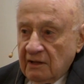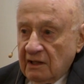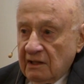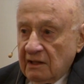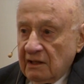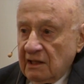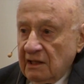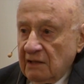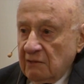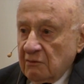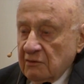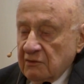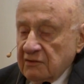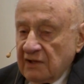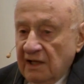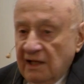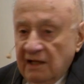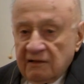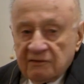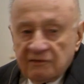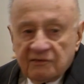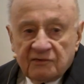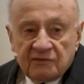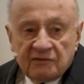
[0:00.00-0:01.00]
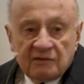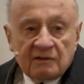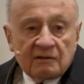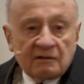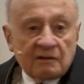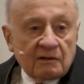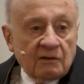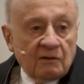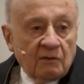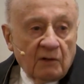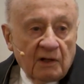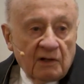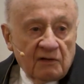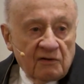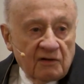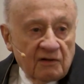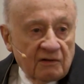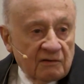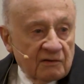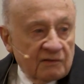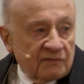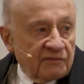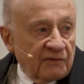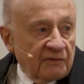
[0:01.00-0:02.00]
and he would answer
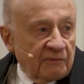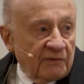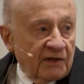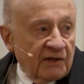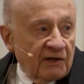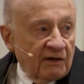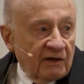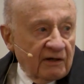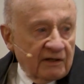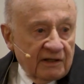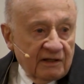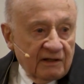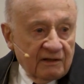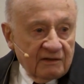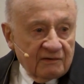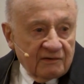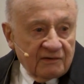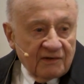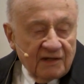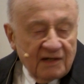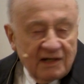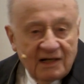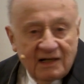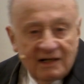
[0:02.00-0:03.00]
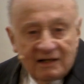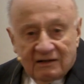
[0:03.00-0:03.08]
questions from the audience.